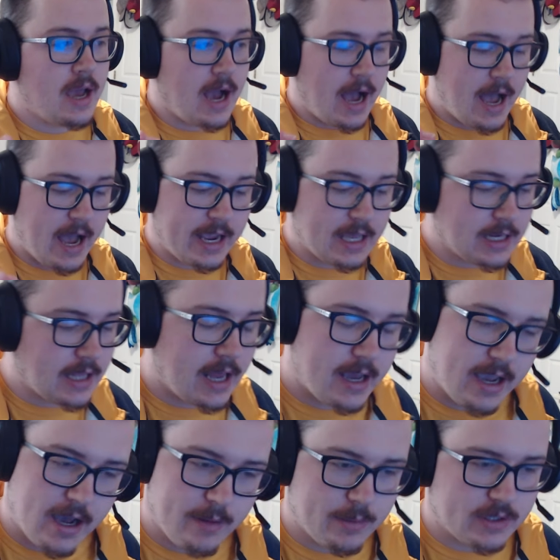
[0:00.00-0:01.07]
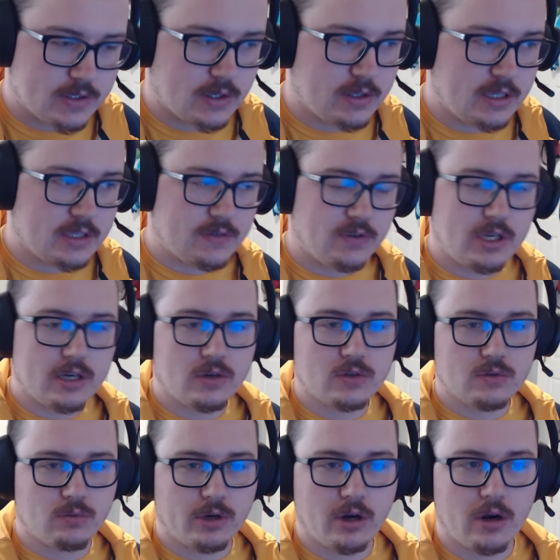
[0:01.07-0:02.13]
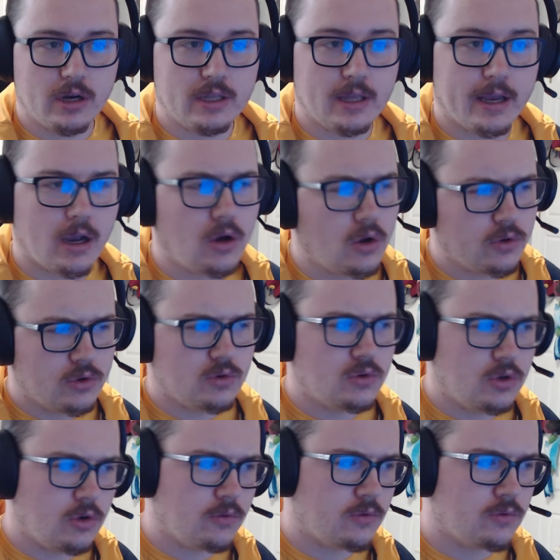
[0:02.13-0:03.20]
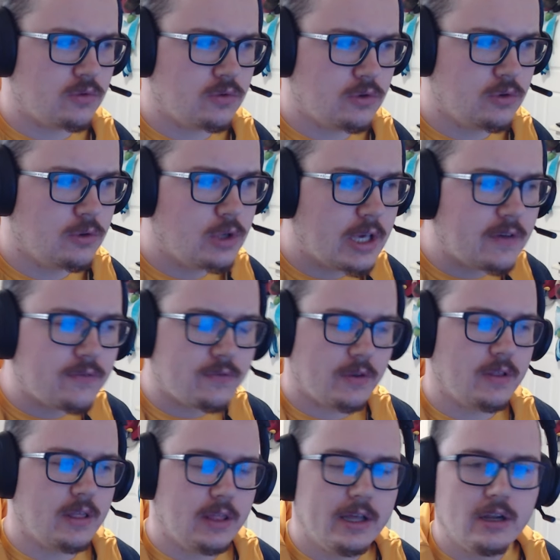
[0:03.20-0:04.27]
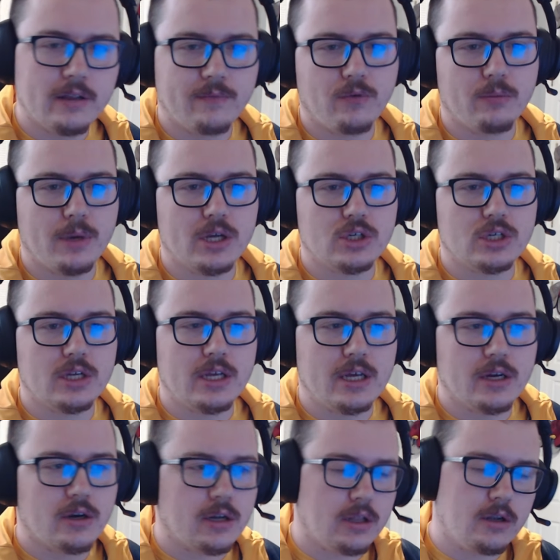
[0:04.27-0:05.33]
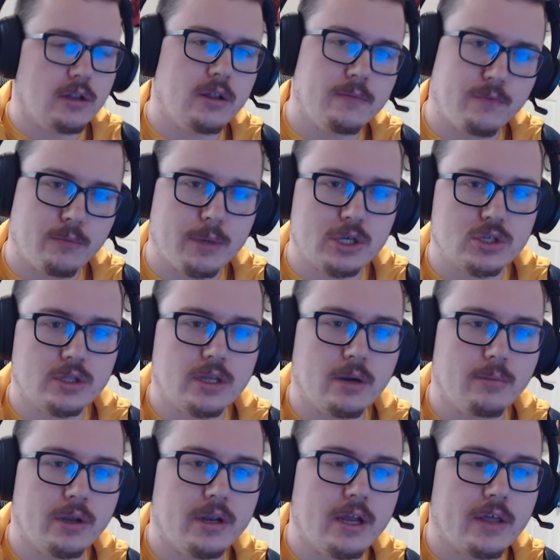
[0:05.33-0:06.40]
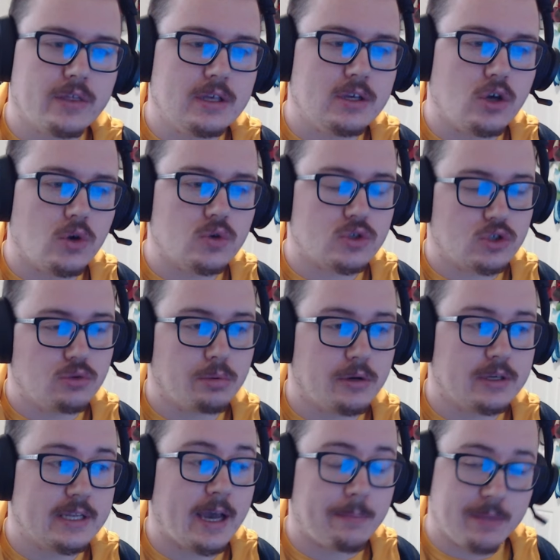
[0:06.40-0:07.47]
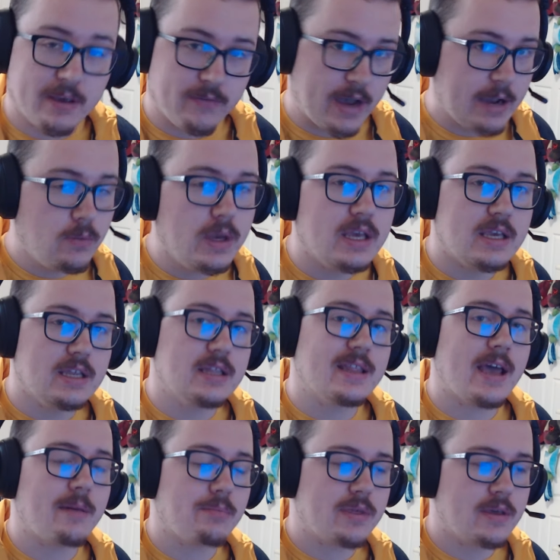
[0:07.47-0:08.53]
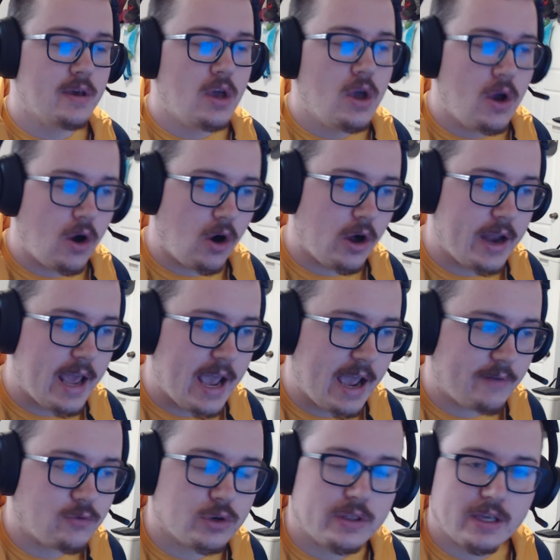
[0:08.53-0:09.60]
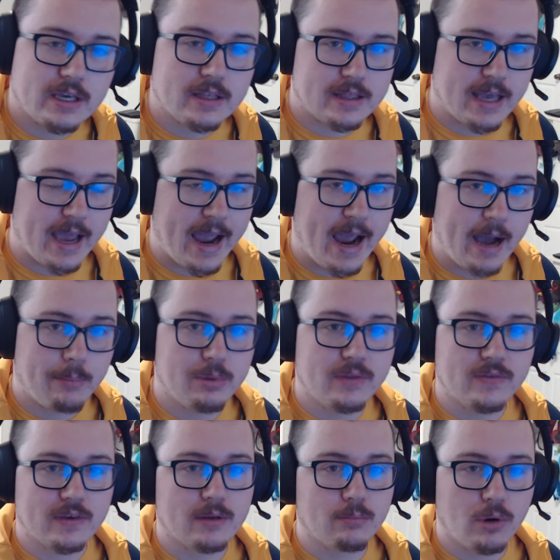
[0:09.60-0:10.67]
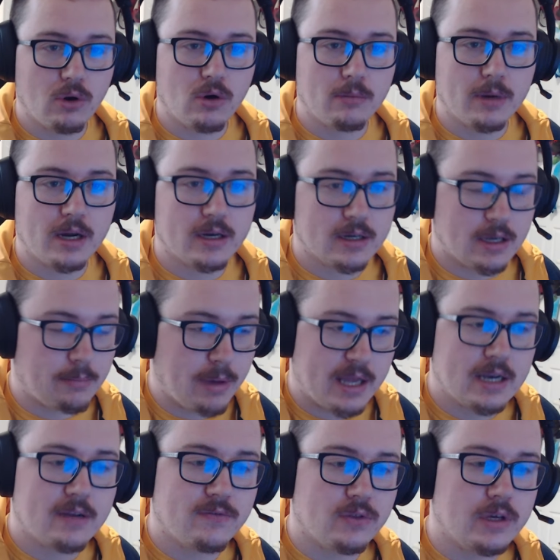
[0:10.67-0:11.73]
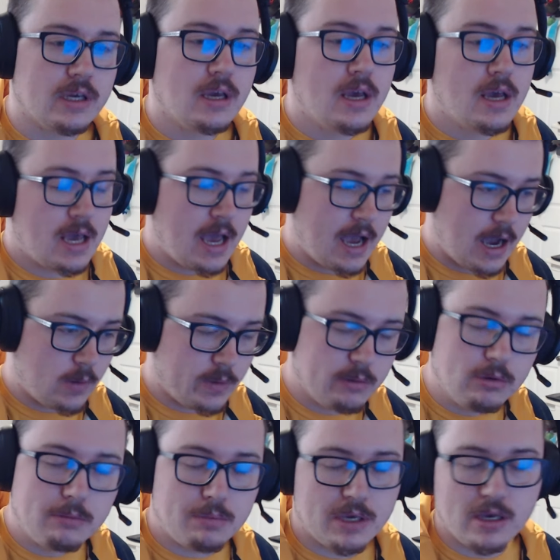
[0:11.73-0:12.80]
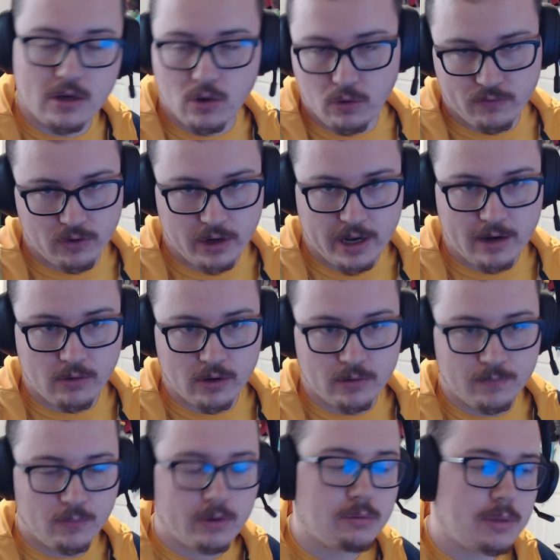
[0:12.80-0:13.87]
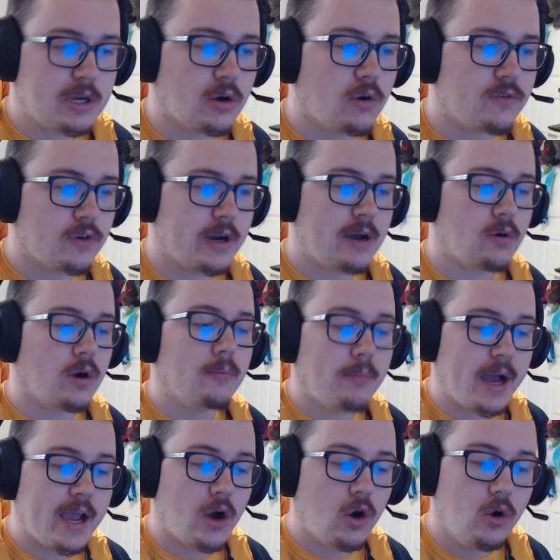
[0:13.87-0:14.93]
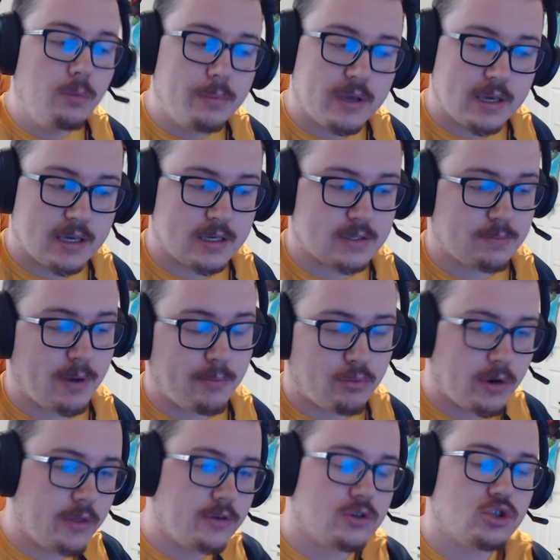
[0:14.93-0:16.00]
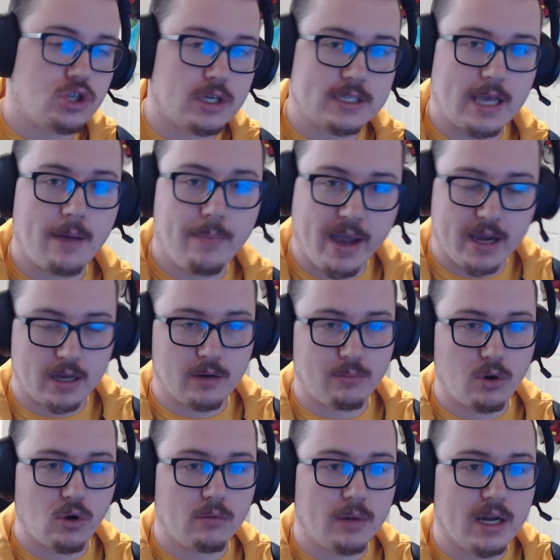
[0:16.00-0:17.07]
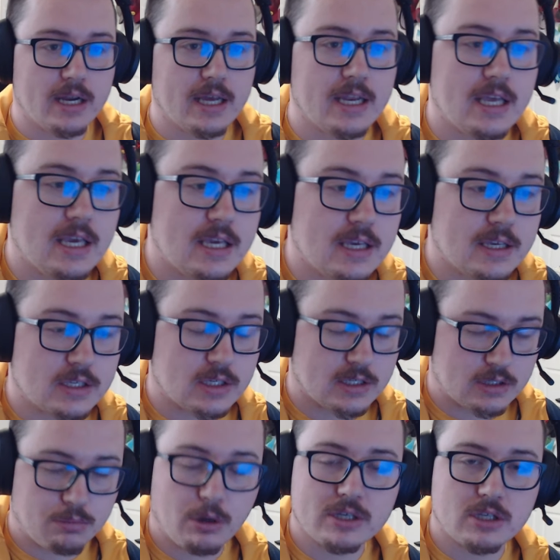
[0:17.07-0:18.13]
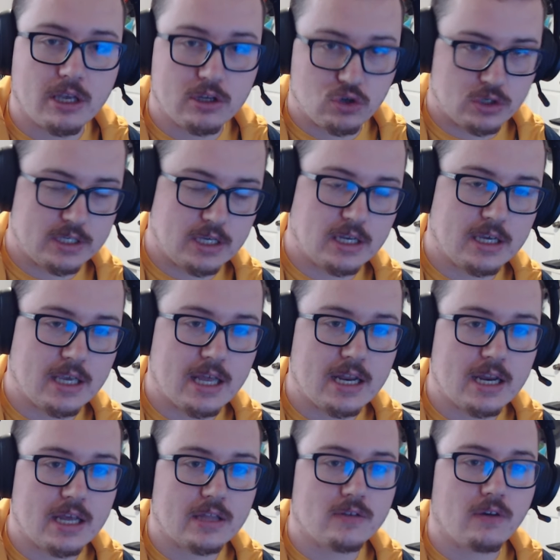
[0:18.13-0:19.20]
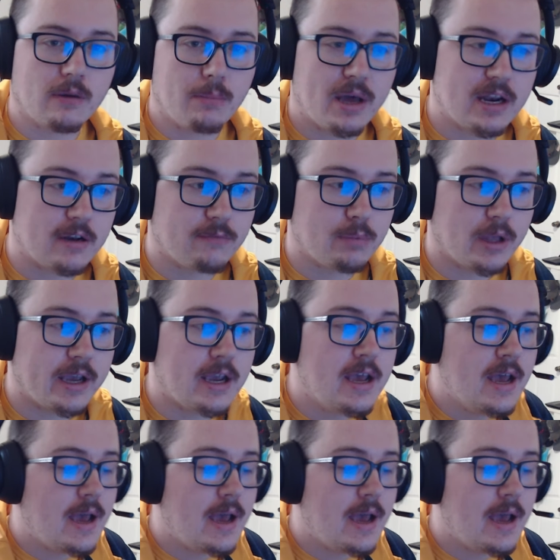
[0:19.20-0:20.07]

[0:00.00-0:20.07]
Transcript: I get a lot of comments on these videos regarding like, oh, you you you give little information here and a little information there, but nothing goes super in depth. If I went in depth on everything that happens in Pokemon competitively, we would be here over an hour. We would be here over an hour. My hope is my brother just got back into Pokemon and he has expressed interest into getting into competitive play.